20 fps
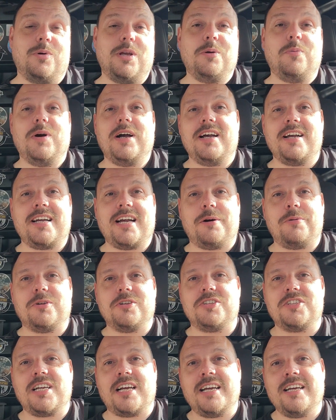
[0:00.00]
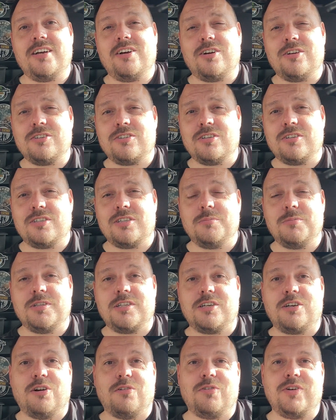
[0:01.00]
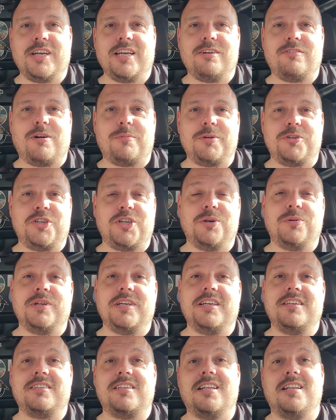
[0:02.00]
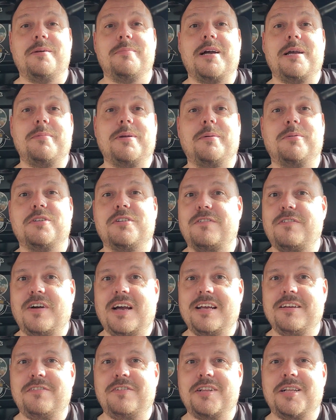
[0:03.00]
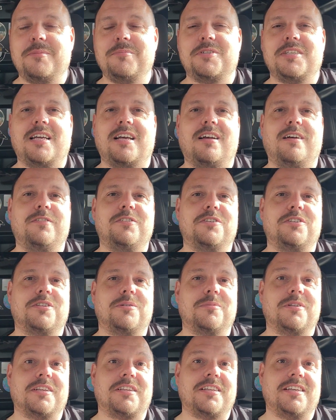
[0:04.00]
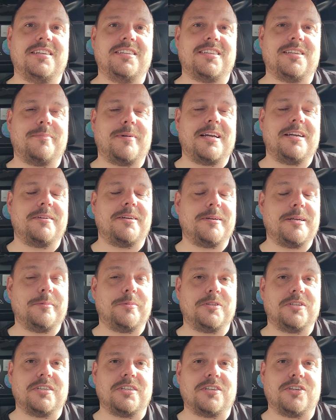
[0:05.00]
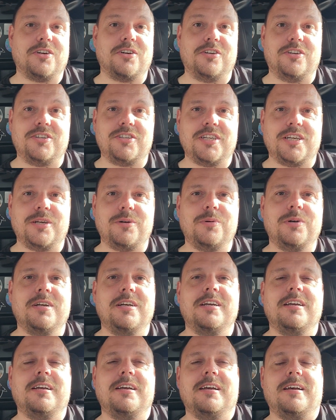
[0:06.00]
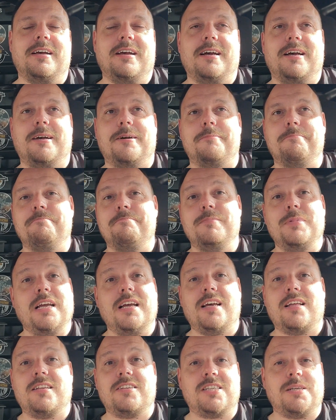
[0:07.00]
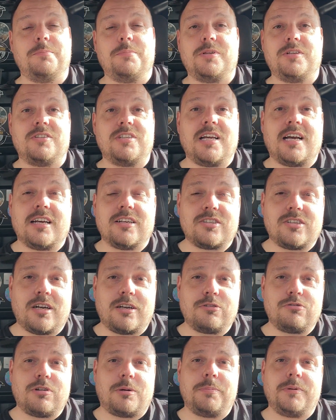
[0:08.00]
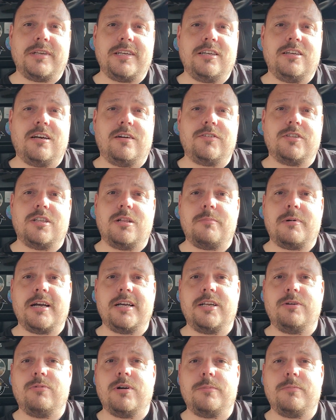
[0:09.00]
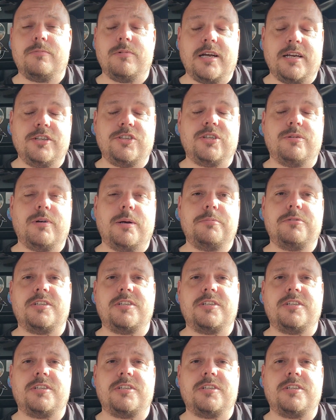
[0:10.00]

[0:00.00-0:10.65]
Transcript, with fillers: we work out on site, also some of the career opportunities that they might be able to find for themselves and some of the things they might be able to go and do. Um, yeah, simple as that. So I'll drop a link over to the My Energy